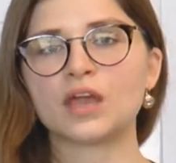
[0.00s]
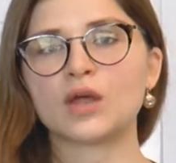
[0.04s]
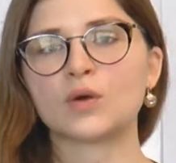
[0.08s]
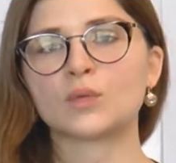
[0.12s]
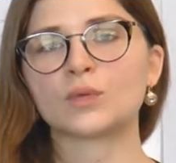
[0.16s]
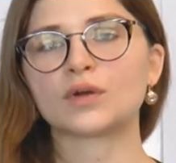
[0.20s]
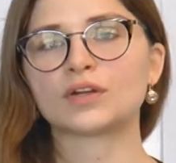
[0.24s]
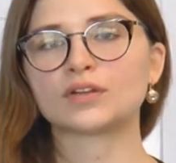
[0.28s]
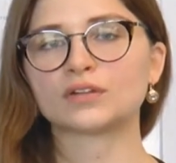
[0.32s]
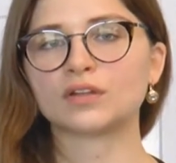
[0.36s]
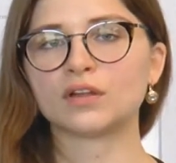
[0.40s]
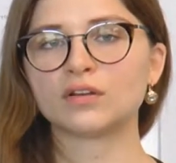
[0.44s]

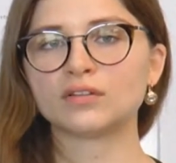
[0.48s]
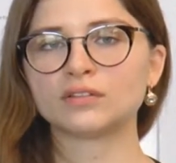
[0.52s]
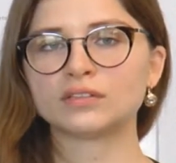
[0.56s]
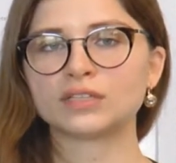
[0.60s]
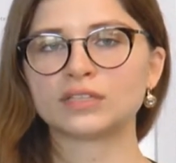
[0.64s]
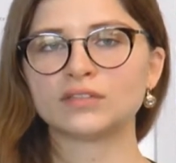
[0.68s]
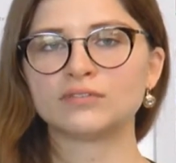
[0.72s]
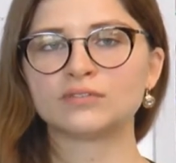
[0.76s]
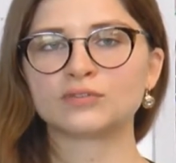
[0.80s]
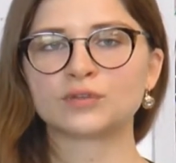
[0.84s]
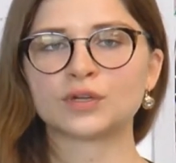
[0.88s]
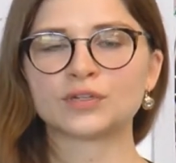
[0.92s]
where
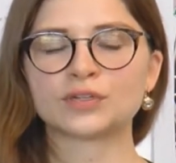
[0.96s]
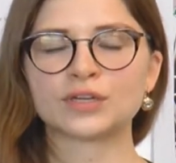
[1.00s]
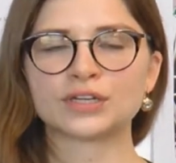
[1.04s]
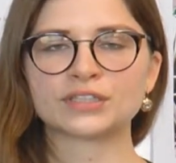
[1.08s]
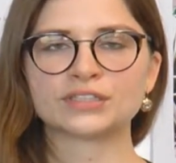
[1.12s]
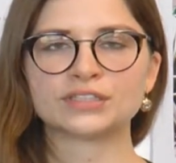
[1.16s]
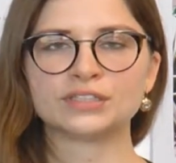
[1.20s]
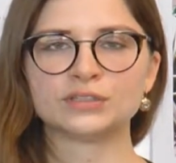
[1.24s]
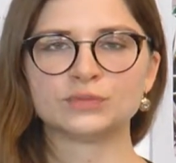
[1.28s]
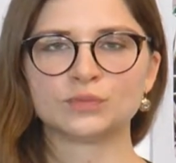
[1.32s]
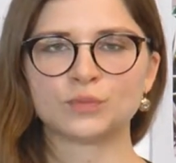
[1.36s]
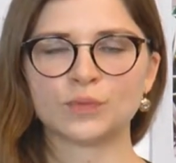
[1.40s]
long-lived
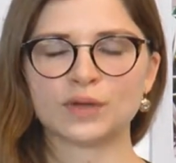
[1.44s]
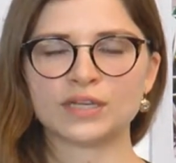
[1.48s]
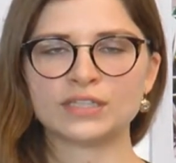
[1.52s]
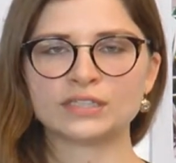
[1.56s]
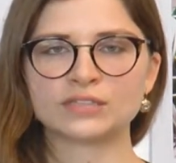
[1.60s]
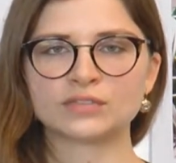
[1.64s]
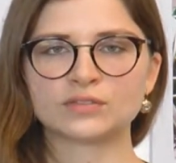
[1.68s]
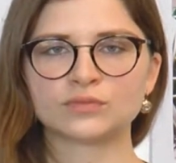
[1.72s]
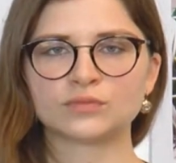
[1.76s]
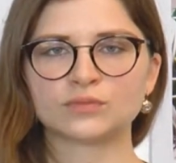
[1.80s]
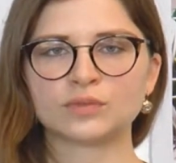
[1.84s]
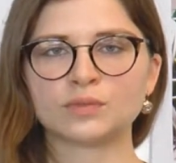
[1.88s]
radioactive
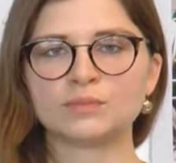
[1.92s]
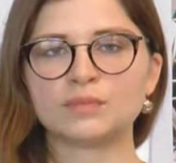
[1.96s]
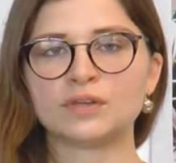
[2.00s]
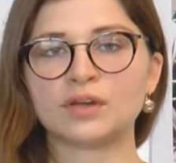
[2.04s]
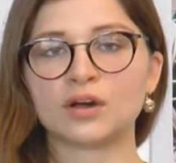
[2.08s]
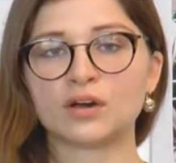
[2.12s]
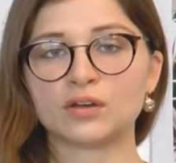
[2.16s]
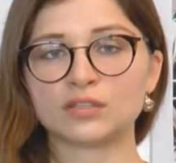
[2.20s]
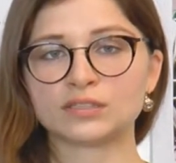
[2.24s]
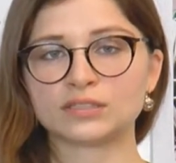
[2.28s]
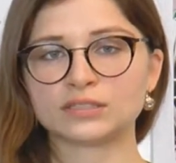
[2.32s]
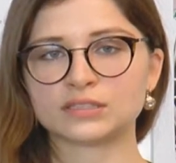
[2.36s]
waste will be
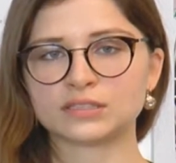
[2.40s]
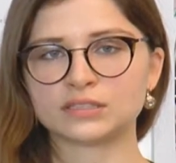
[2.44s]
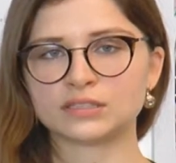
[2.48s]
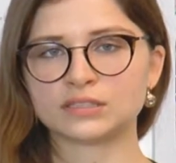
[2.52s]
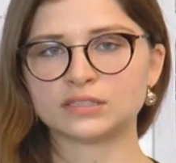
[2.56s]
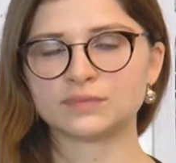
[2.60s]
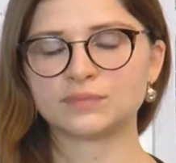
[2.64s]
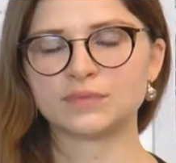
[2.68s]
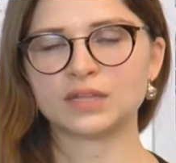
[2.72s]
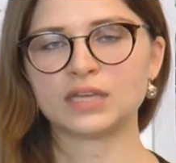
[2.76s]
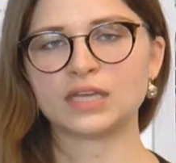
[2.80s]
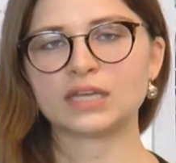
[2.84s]

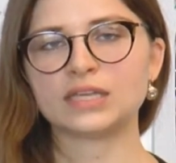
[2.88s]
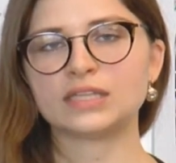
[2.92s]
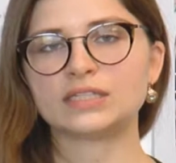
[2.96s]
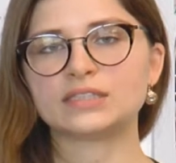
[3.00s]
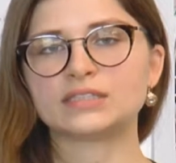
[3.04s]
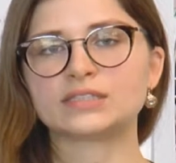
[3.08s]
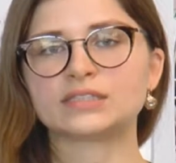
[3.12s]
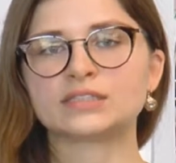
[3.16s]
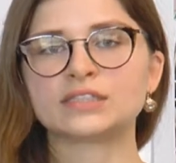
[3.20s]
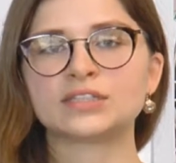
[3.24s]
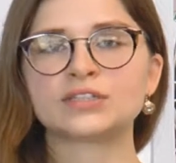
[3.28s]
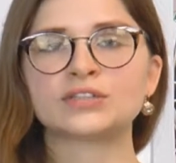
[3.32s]
hosted
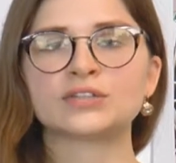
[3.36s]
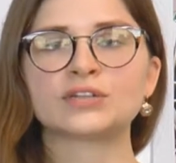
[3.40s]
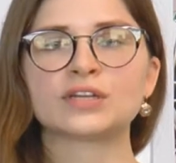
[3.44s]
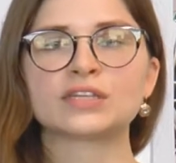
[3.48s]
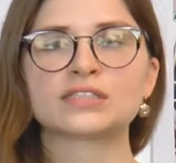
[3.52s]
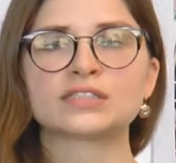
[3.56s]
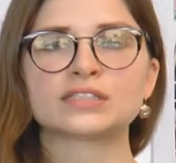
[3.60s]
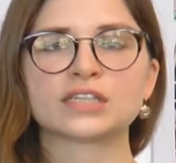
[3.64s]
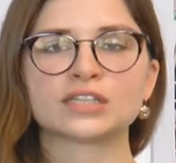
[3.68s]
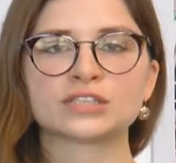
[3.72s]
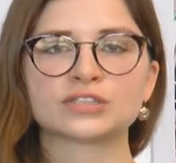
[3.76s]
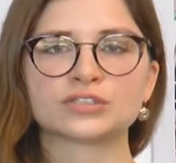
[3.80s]
in circular
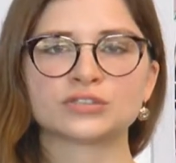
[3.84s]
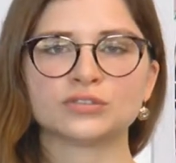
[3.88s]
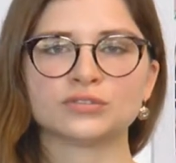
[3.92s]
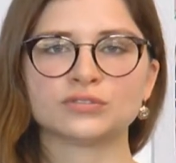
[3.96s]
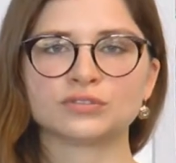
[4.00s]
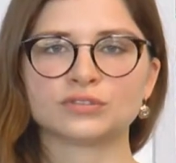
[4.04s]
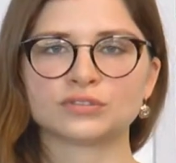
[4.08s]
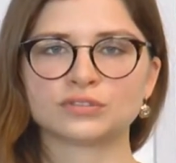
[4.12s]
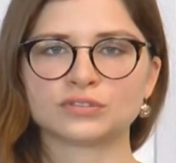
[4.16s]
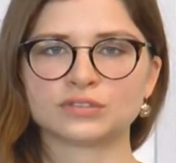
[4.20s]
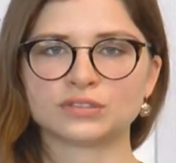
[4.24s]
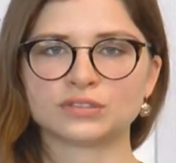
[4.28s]

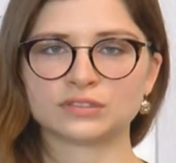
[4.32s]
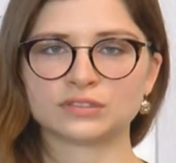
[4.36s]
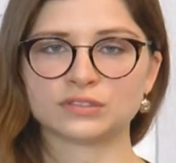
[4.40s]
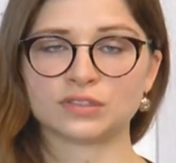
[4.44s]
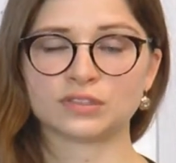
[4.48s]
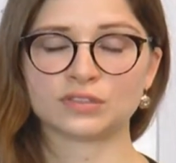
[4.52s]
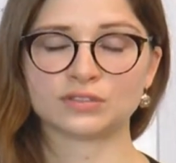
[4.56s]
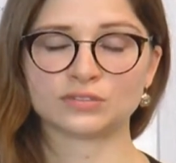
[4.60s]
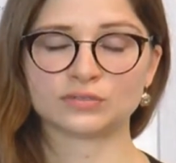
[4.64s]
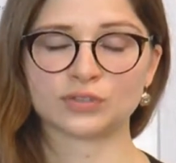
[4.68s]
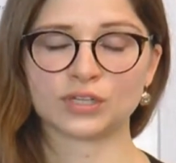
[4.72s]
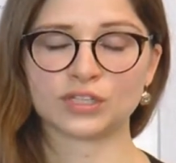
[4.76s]
section
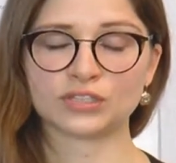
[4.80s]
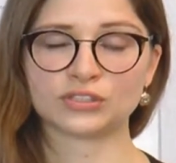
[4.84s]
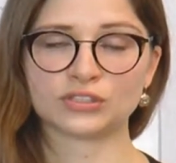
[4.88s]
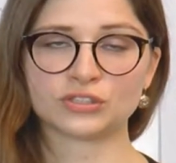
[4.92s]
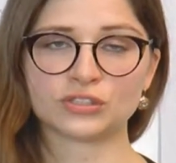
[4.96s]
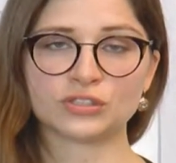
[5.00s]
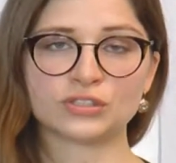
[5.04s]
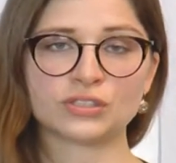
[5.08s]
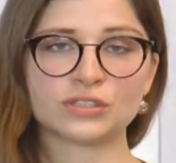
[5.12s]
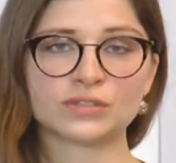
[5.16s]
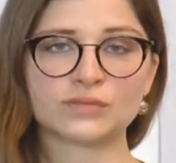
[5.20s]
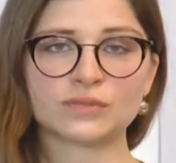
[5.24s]

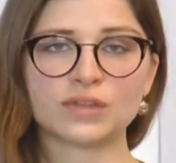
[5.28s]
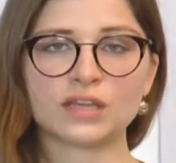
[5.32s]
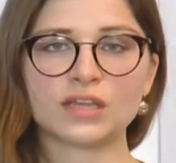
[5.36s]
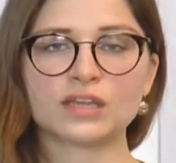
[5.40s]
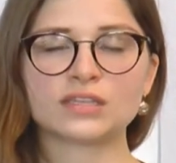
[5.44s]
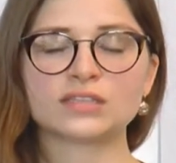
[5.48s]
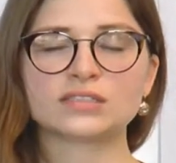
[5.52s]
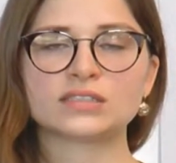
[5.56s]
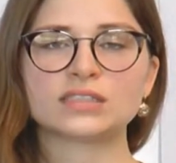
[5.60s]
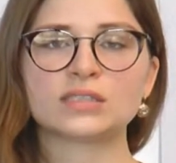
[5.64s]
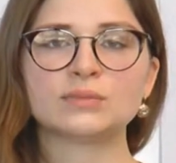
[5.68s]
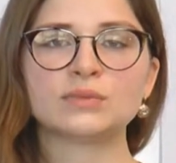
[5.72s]
structures
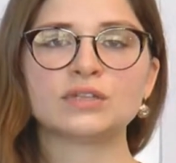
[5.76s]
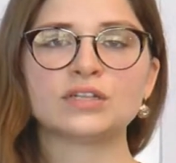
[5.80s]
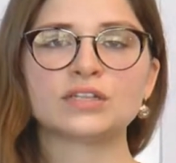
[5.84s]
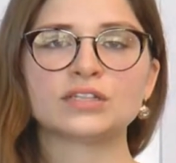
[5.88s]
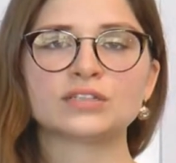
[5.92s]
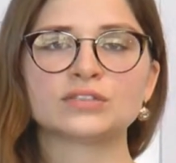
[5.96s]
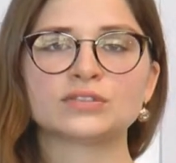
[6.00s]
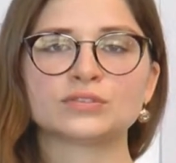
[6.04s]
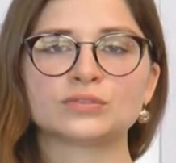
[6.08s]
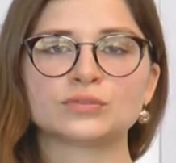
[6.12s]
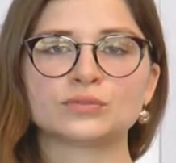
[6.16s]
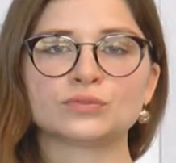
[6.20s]

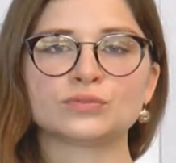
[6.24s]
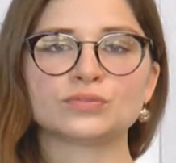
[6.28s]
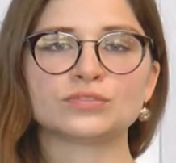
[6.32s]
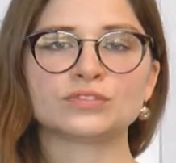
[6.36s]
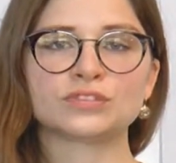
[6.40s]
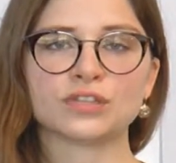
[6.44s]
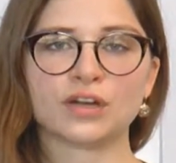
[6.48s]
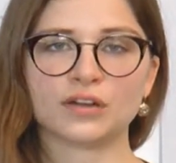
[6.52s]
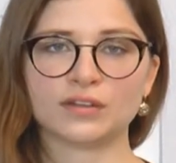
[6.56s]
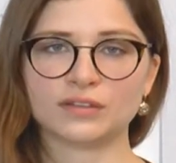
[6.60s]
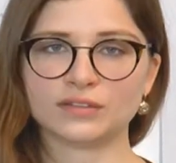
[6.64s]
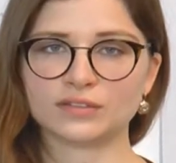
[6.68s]
similar to
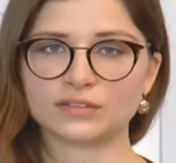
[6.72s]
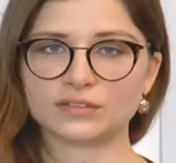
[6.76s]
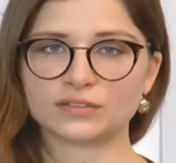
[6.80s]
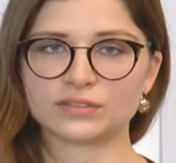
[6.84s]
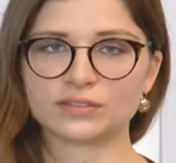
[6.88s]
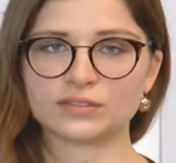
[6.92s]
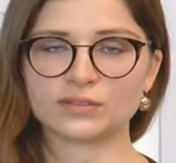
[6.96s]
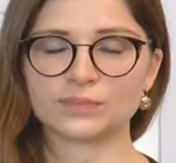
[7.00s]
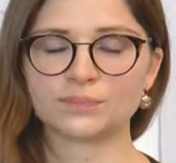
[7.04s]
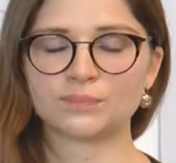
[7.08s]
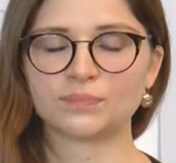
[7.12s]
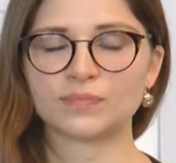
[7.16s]

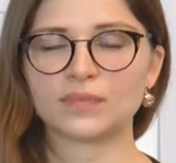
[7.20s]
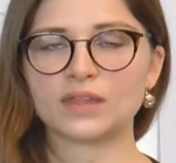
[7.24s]
tunnels.